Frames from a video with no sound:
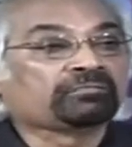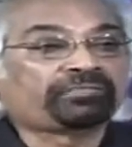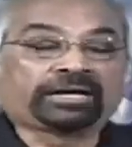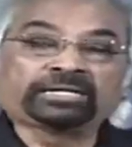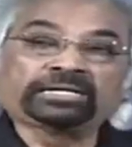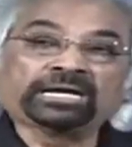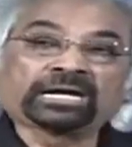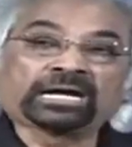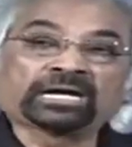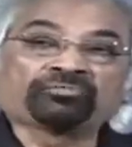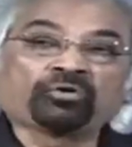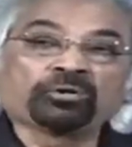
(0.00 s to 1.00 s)
Finally, I
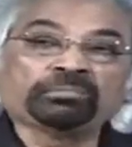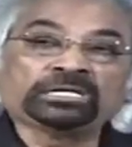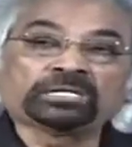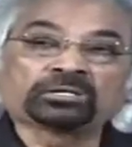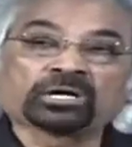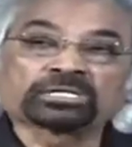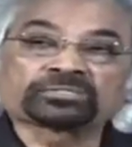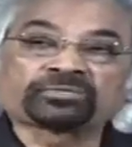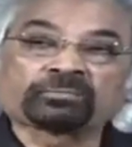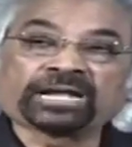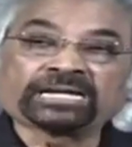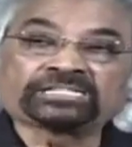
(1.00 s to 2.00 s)
got $4 million
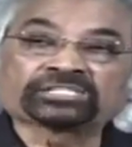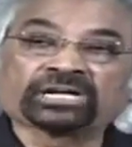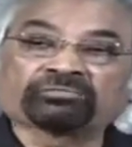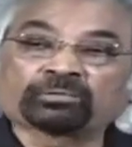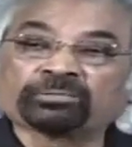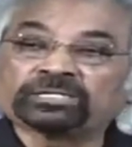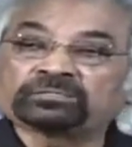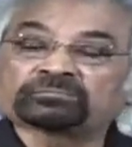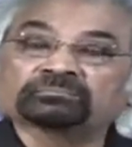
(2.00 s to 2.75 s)
from Danish government,